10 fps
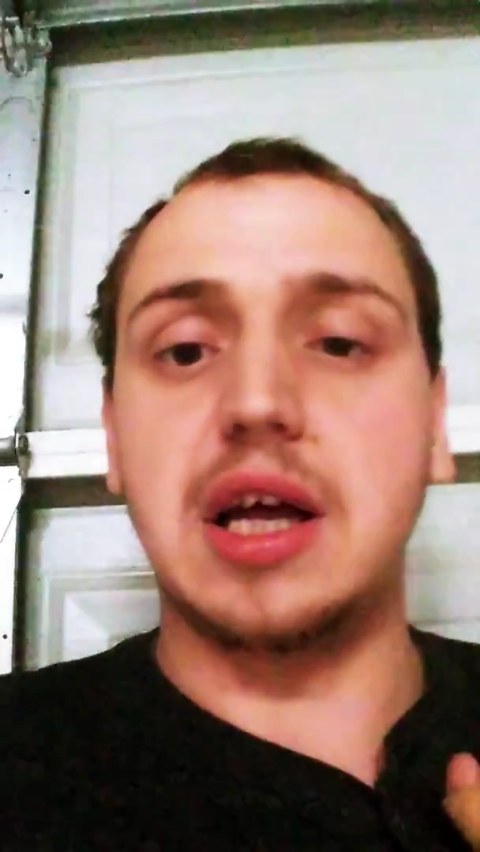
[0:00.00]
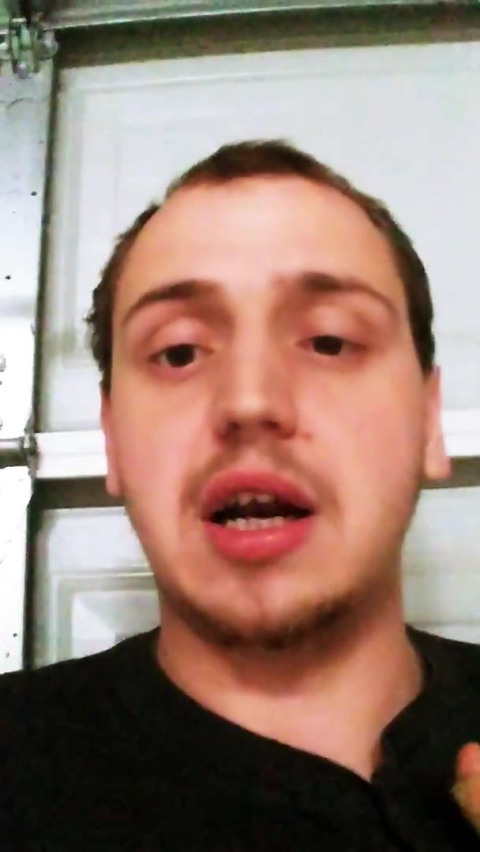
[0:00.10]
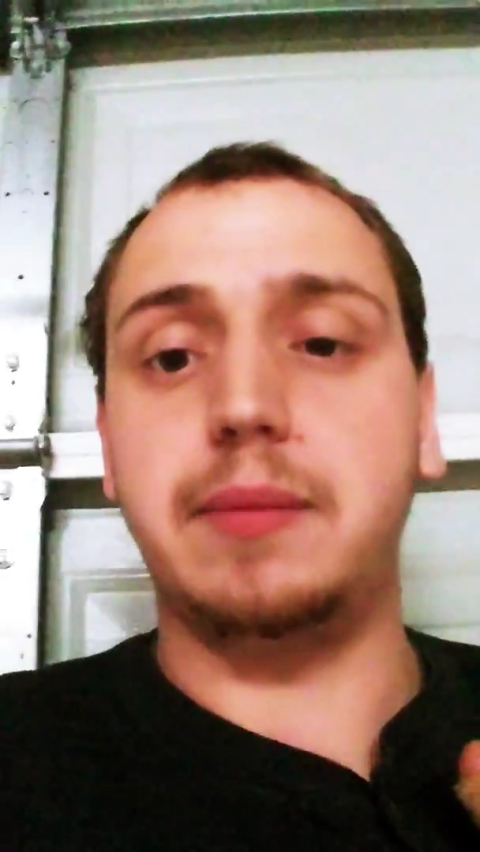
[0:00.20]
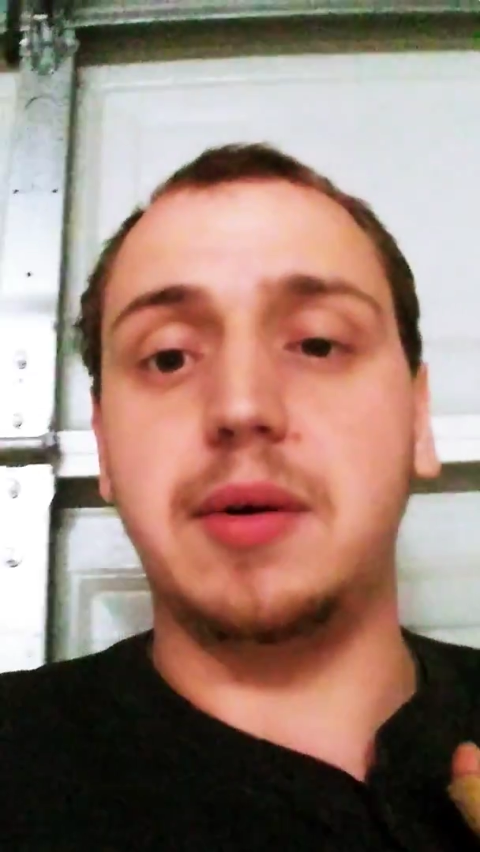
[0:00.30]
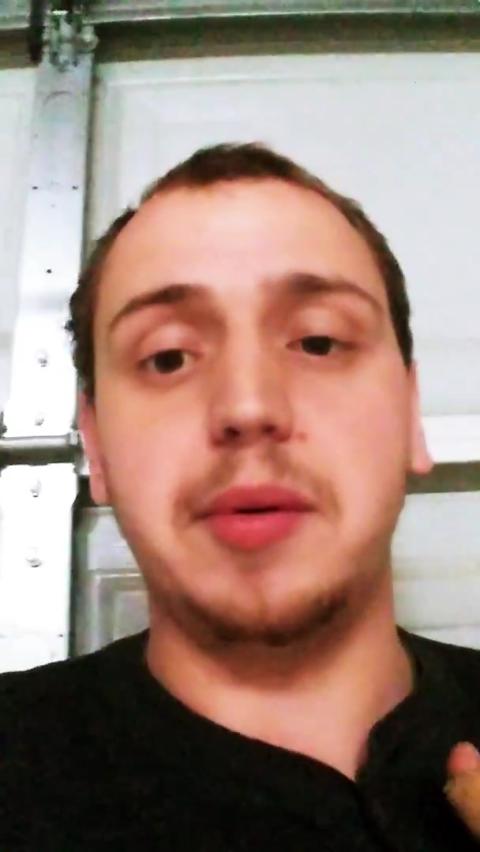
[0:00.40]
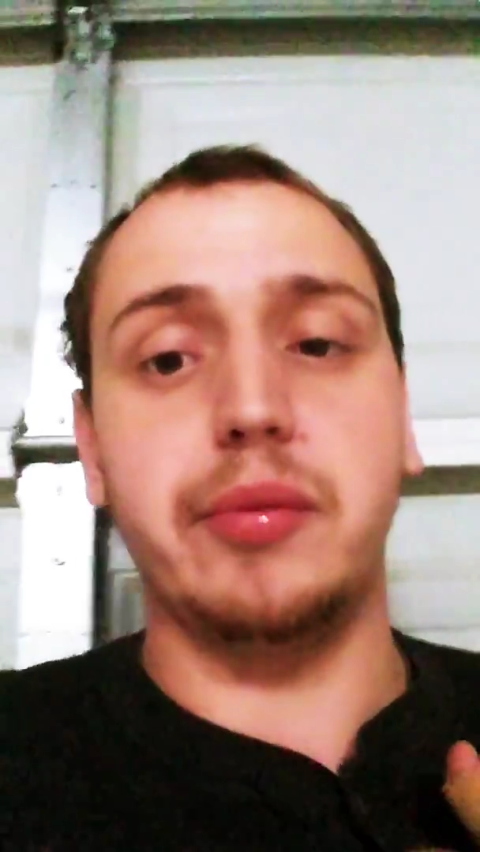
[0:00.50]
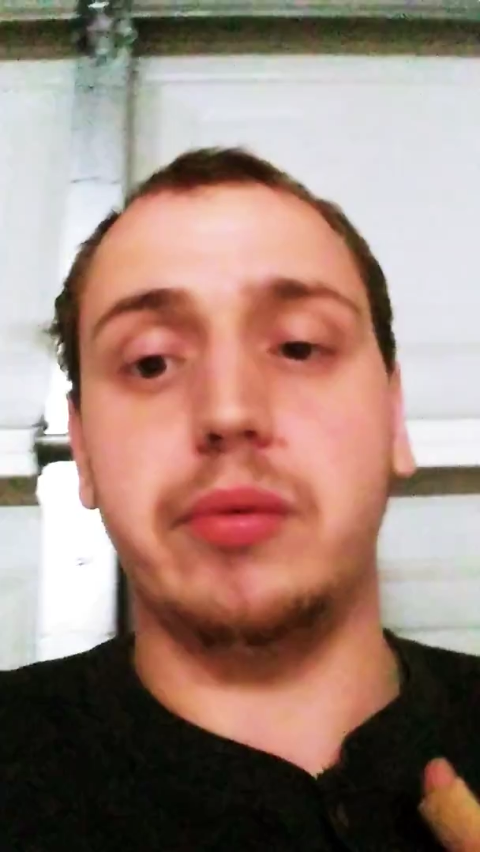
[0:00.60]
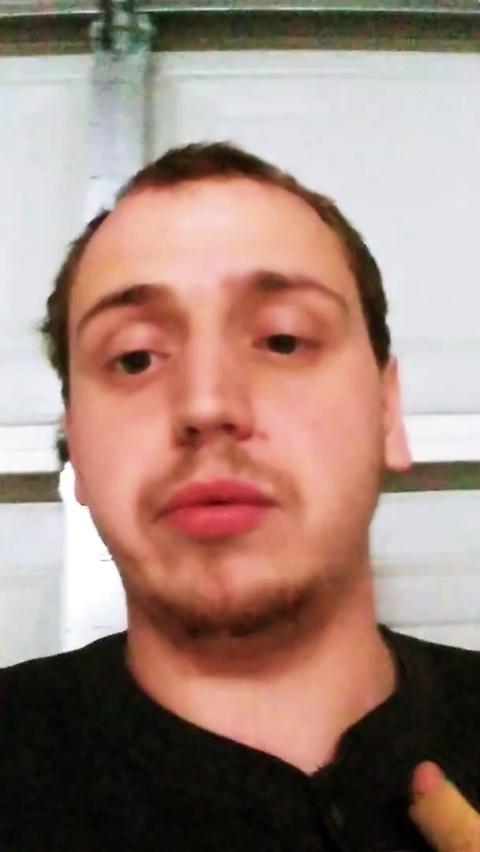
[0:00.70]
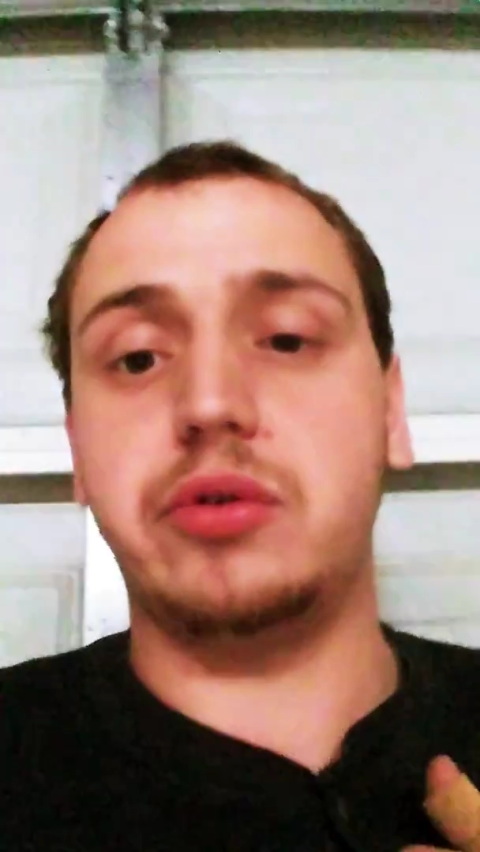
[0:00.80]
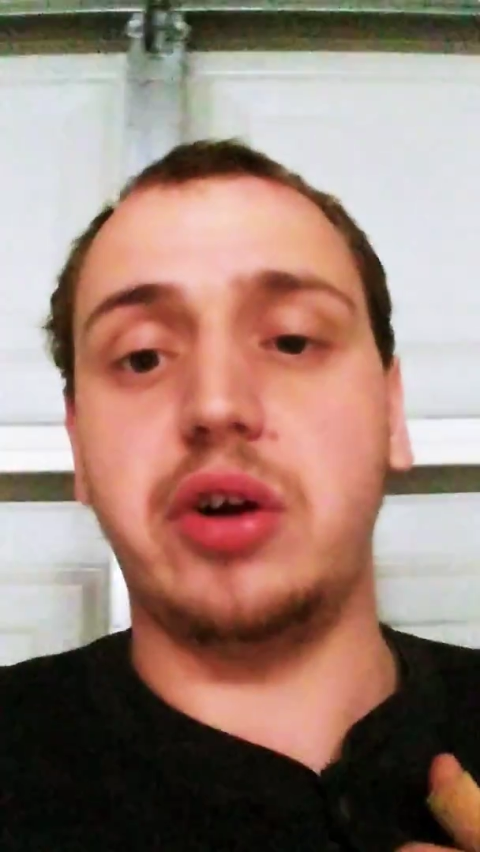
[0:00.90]
I'm going to be
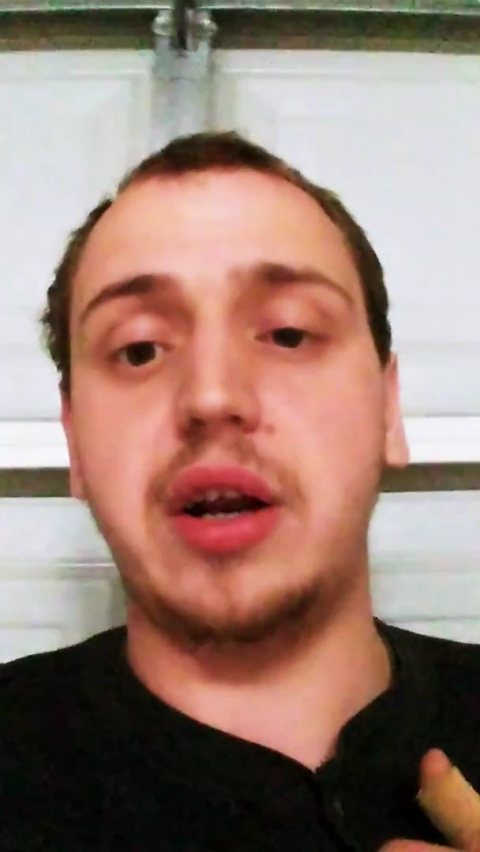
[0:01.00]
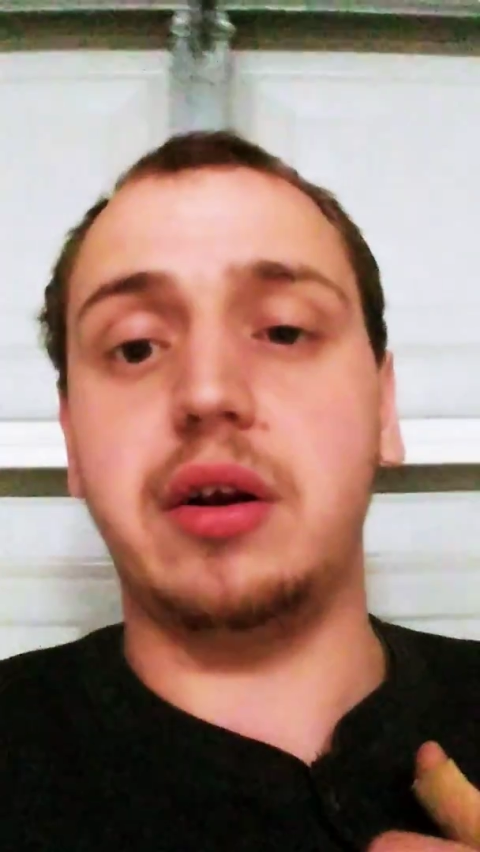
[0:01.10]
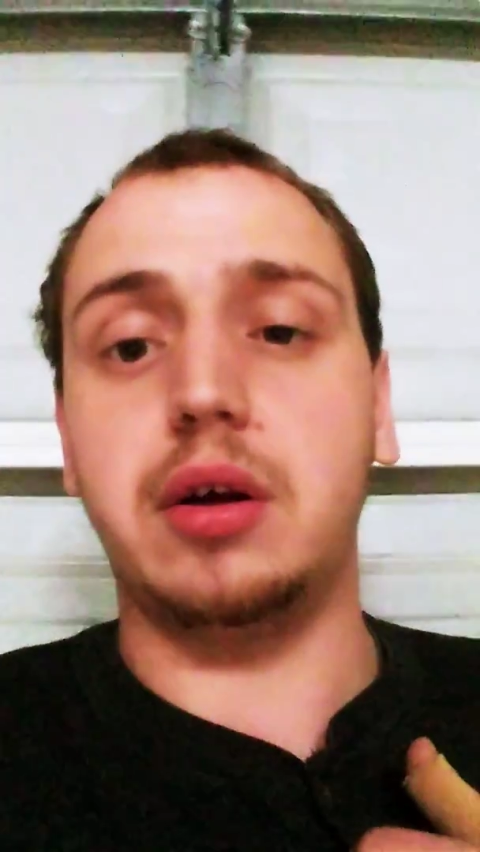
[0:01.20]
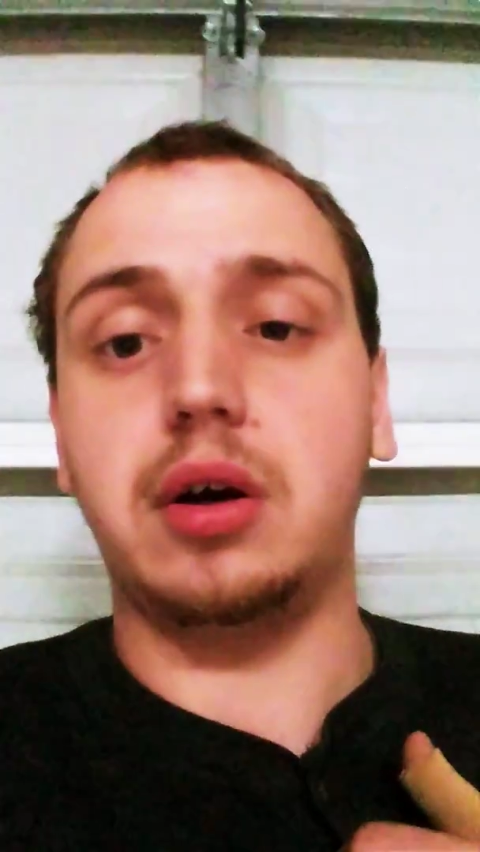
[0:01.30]
trying to,